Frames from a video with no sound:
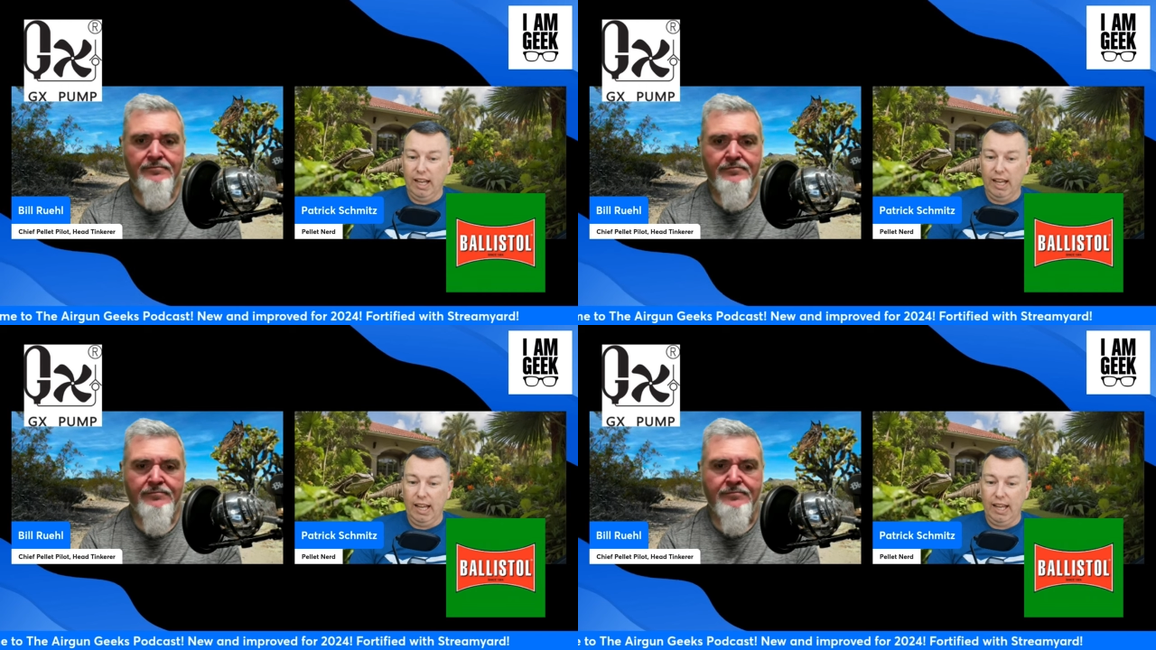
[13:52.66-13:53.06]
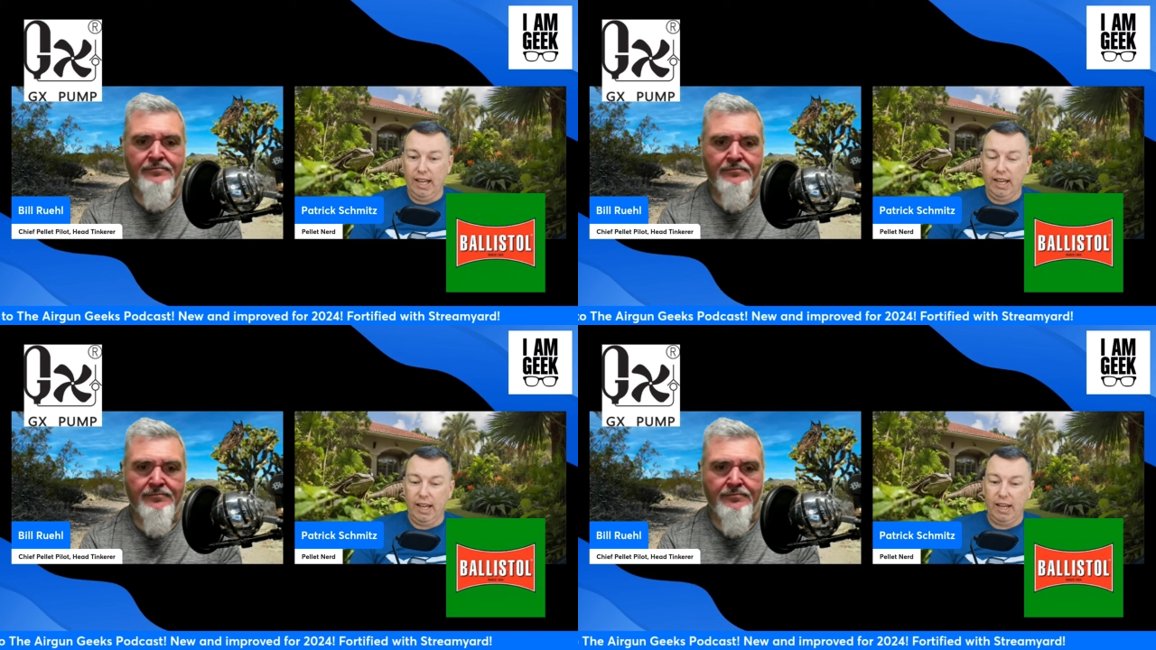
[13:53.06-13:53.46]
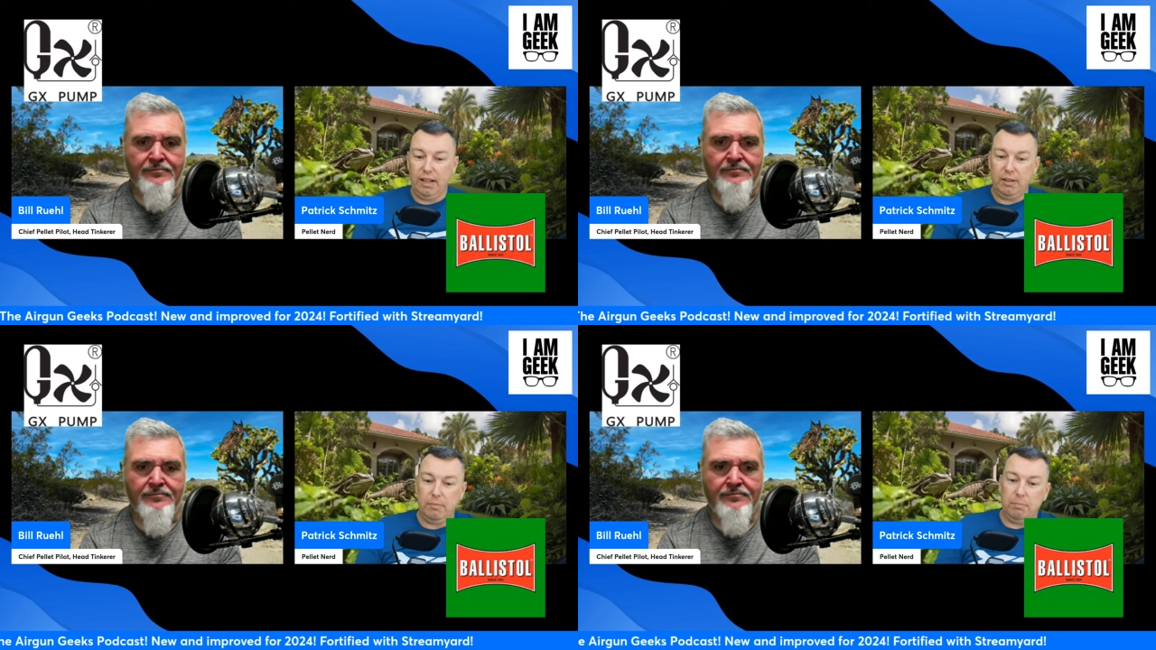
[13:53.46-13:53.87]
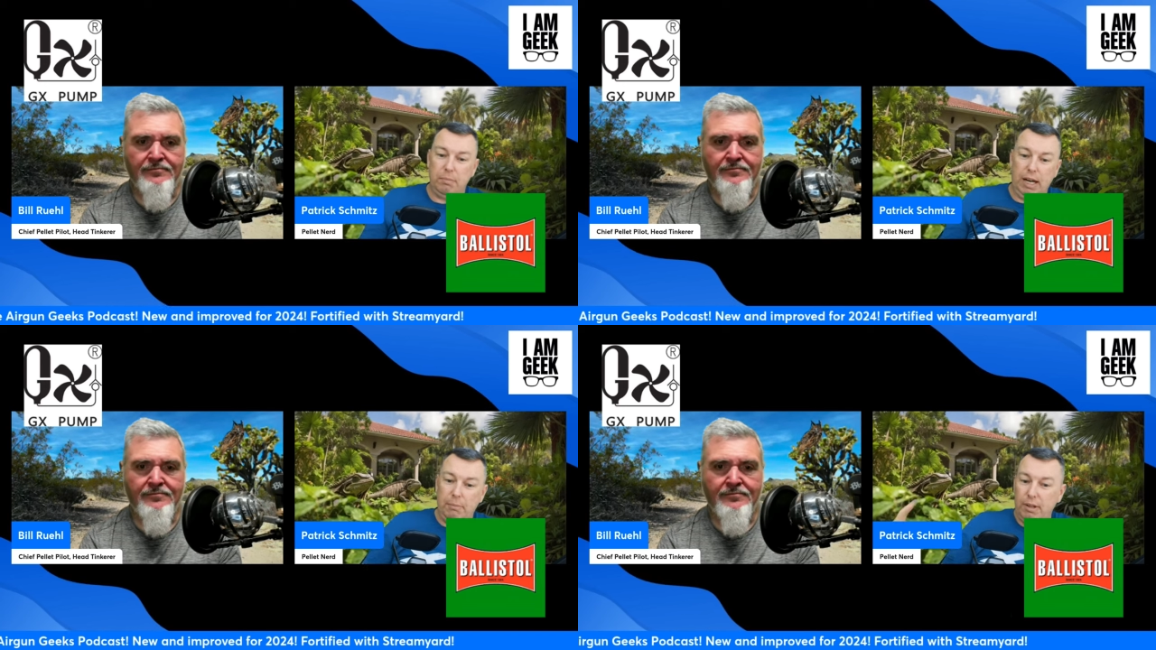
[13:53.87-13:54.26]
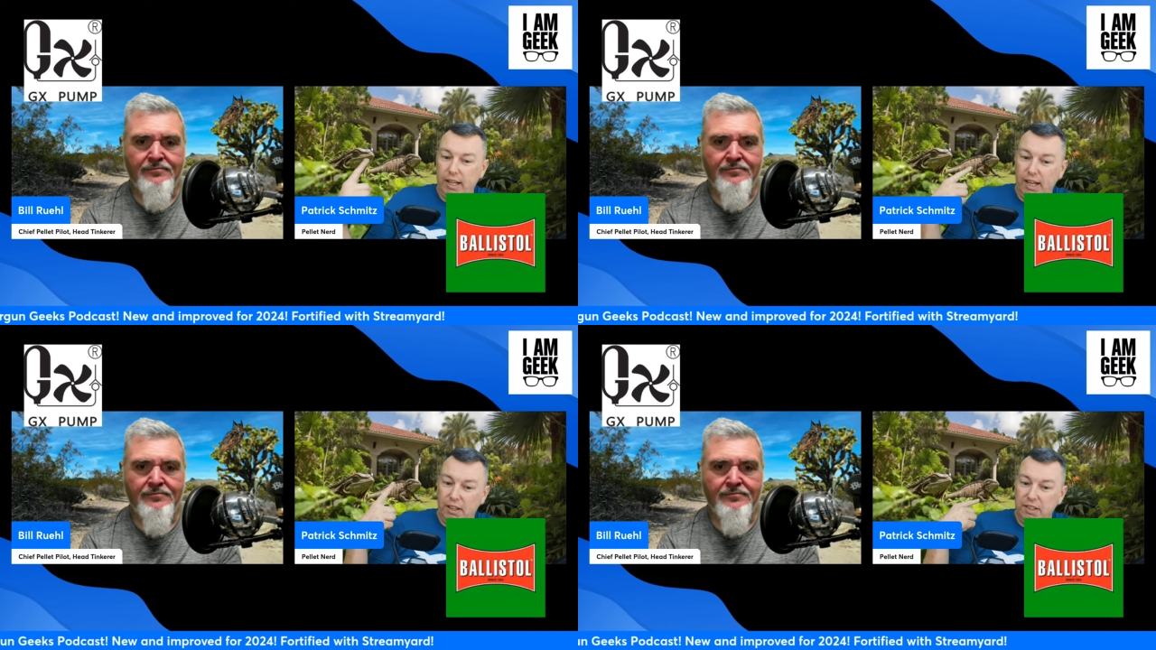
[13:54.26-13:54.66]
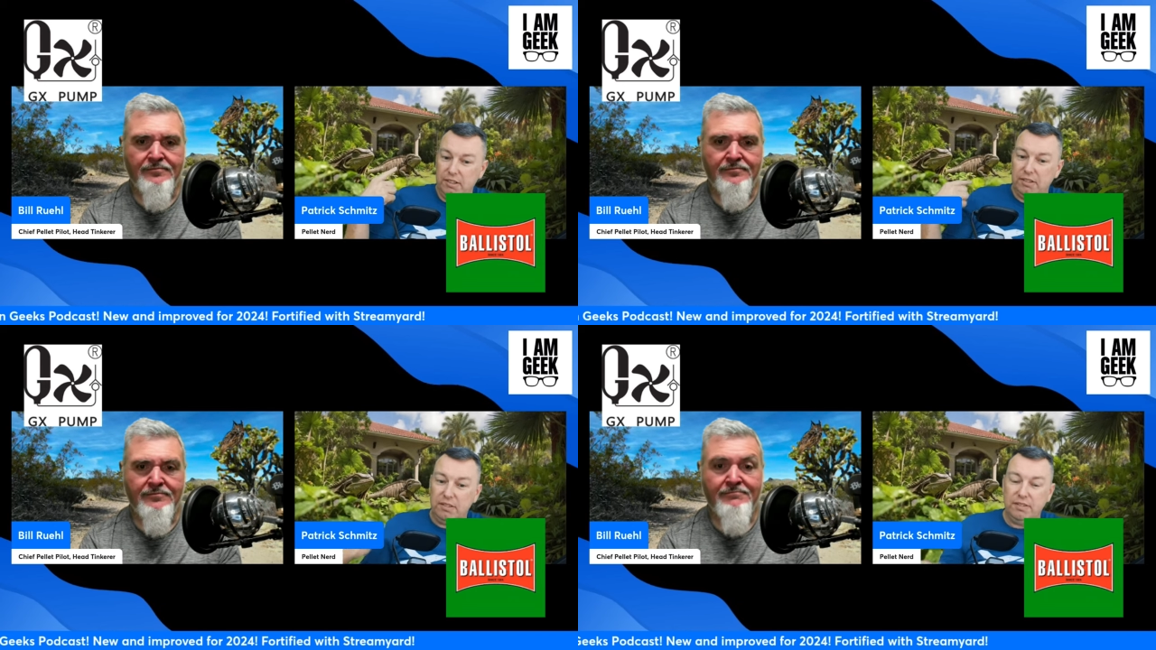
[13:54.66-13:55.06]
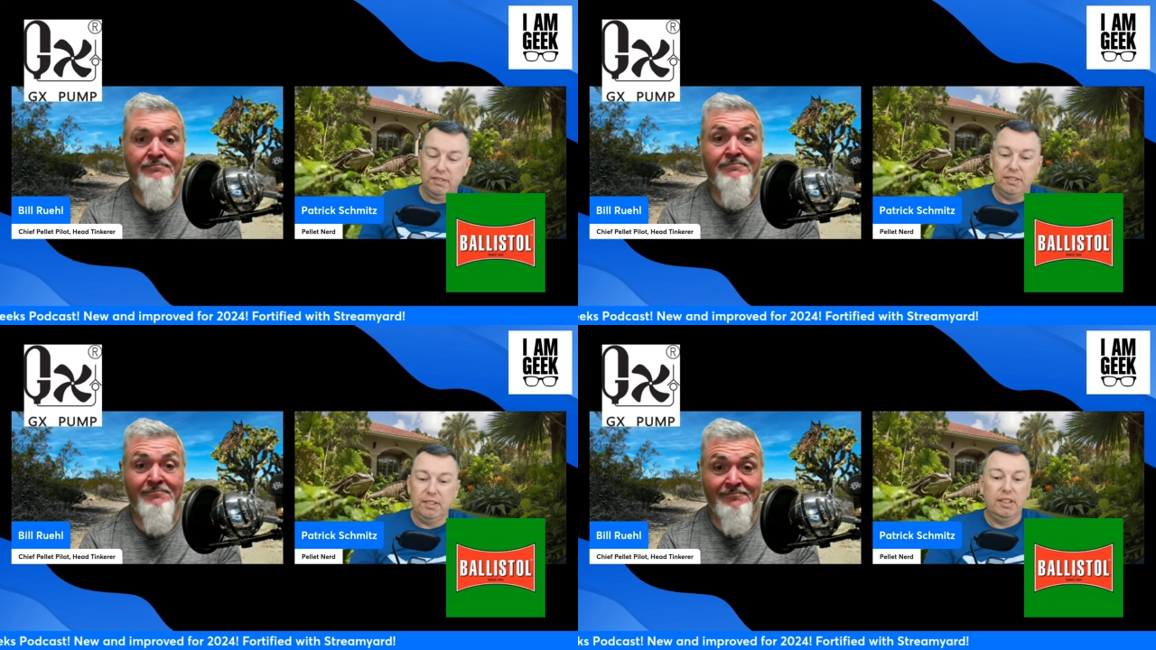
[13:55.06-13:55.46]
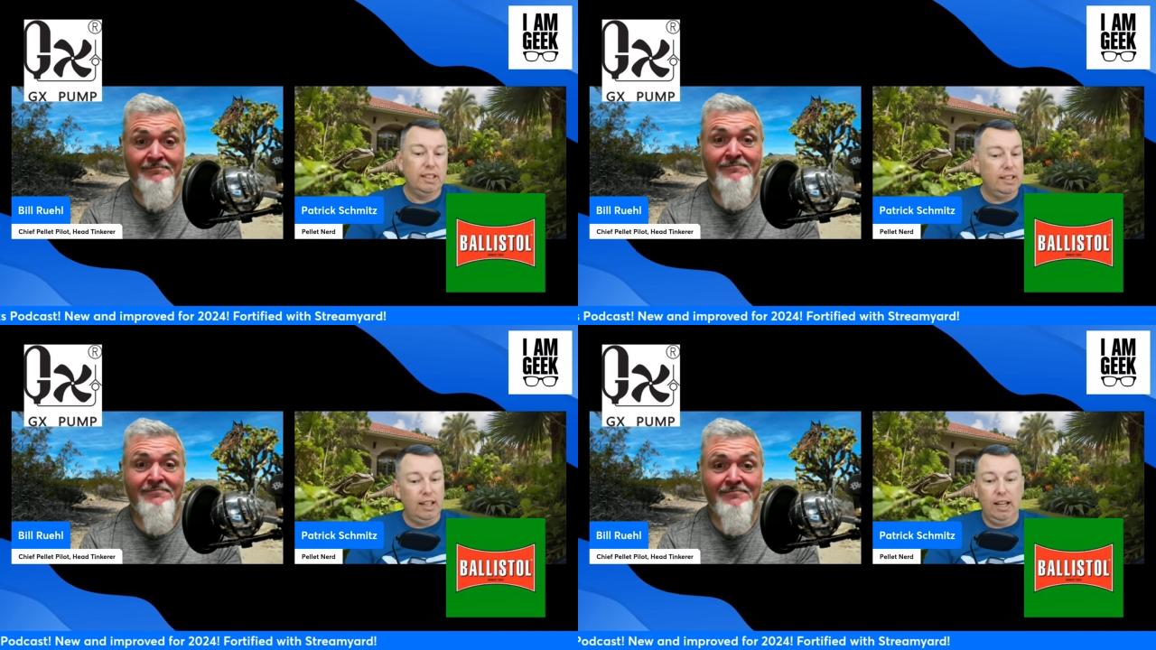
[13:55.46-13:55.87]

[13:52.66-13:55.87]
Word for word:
Speaker 1: and Bob and Helen mm.